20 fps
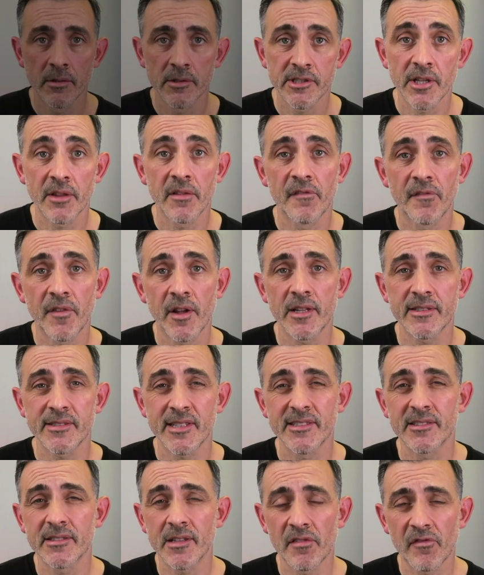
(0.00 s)
So the first,
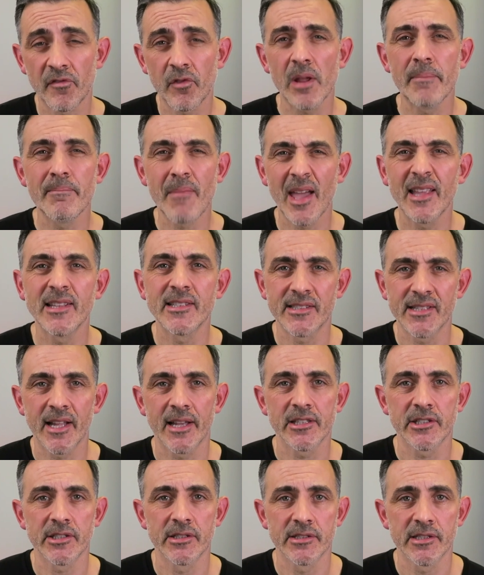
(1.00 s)
there's three main
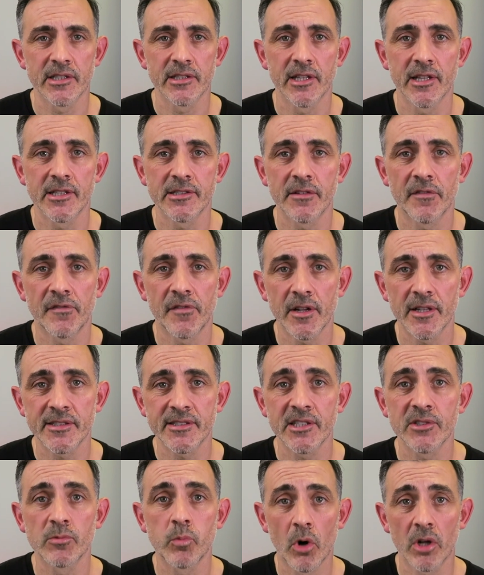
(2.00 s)
sections in this. The
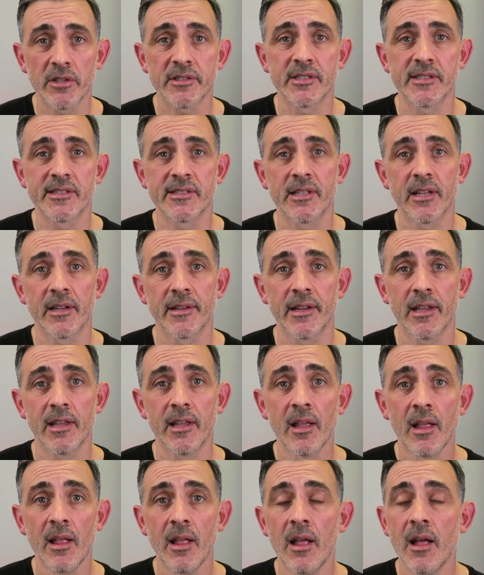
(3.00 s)
first is what to
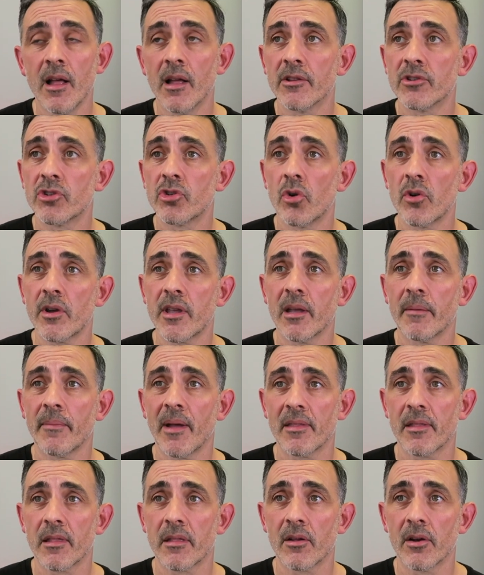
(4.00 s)
study, talking
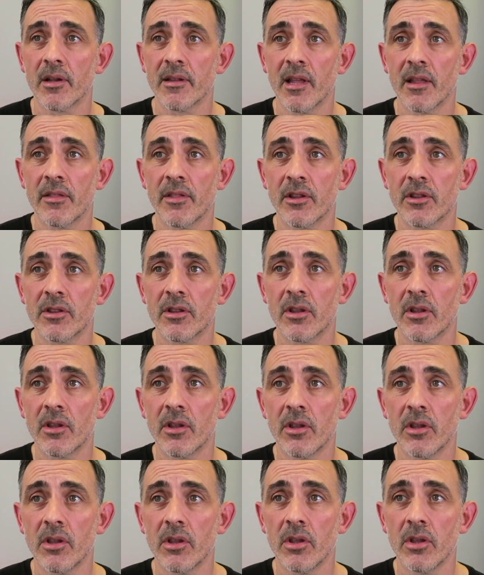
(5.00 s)
about this idea that
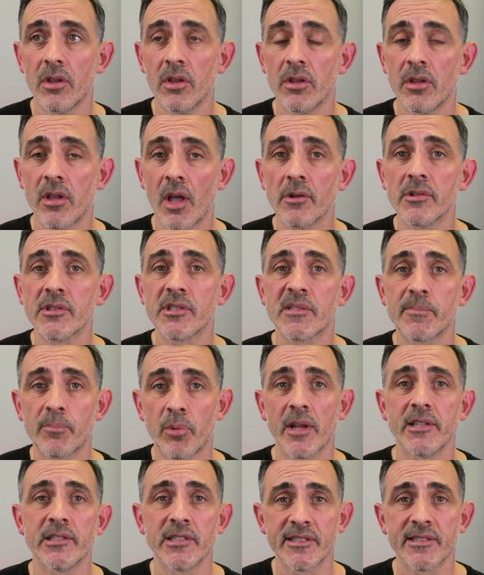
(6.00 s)
don't
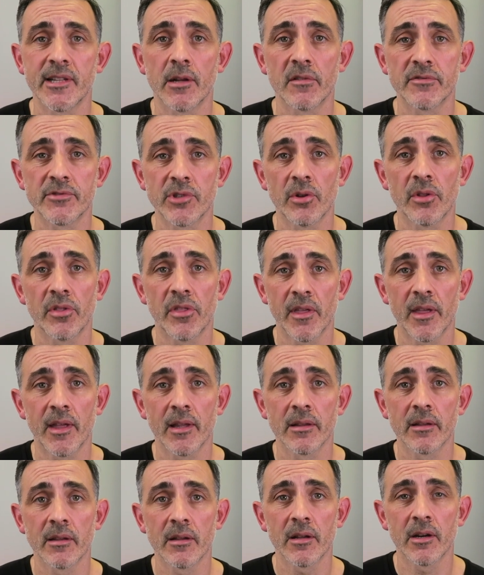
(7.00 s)
spread yourself too
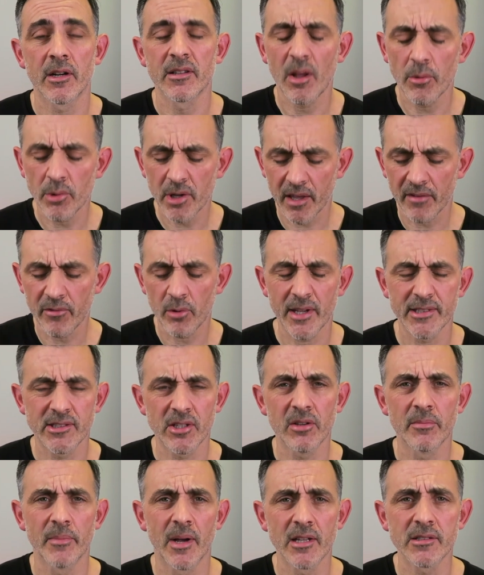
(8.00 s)
thin. And I don't want to give away
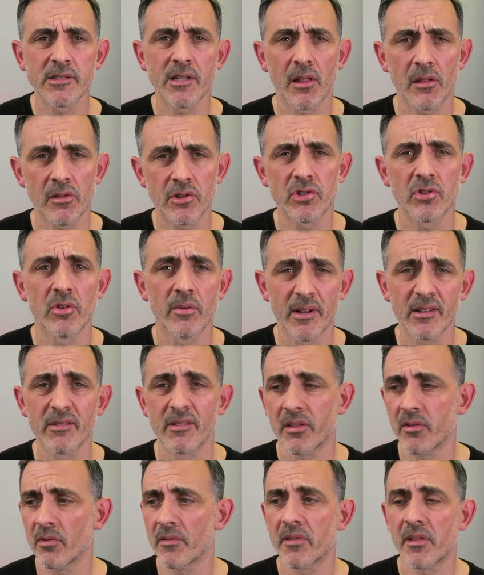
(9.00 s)
too much because it's a short one.
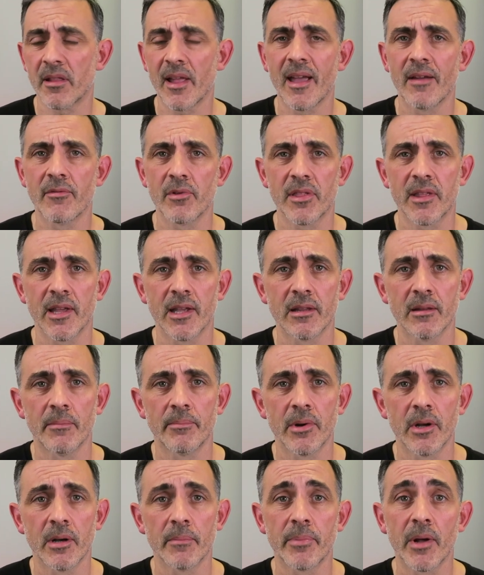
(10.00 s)
I thought it would say everything in the
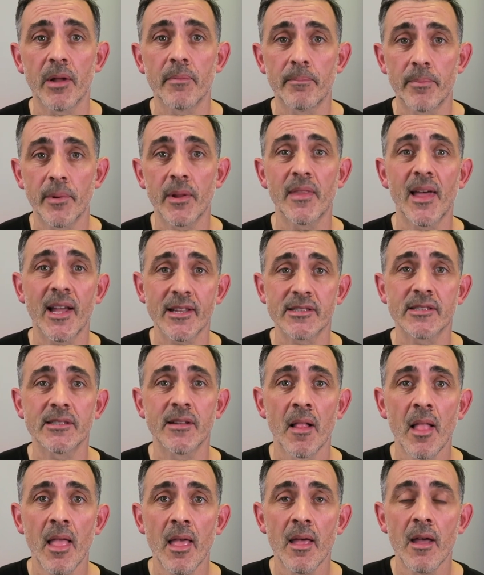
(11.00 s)
book. But
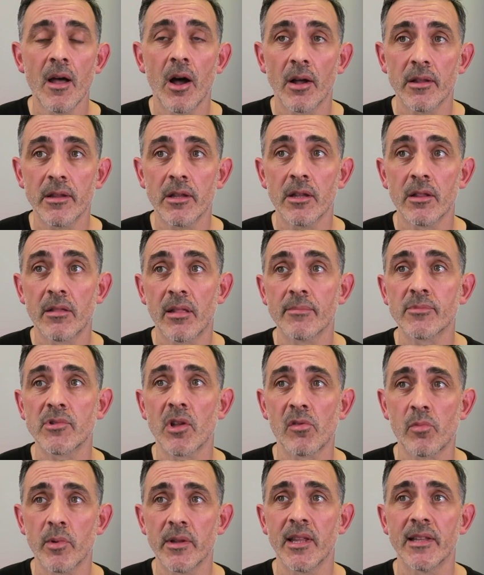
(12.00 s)
that's,
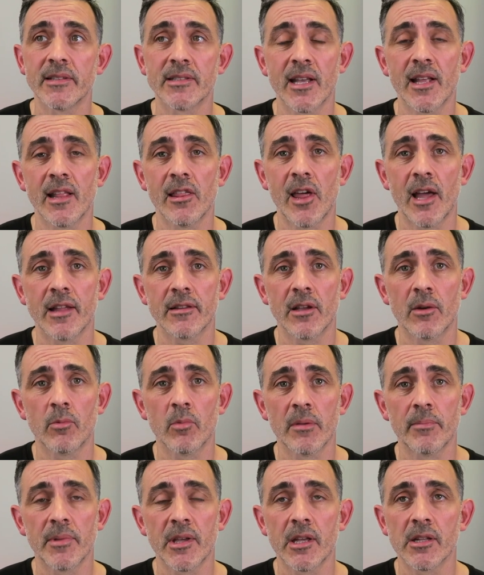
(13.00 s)
sometimes we need to hear that, don't
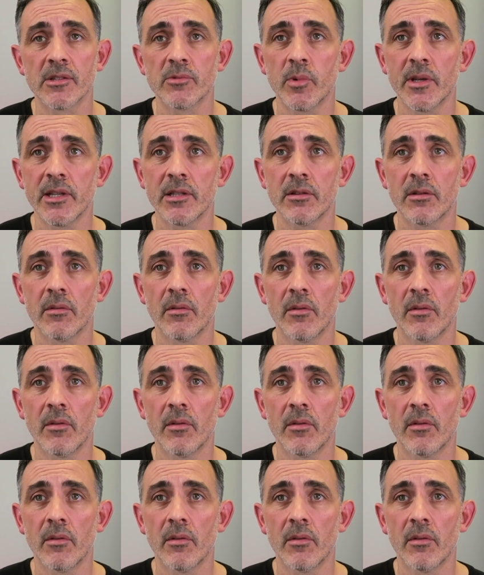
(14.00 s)
we? Because we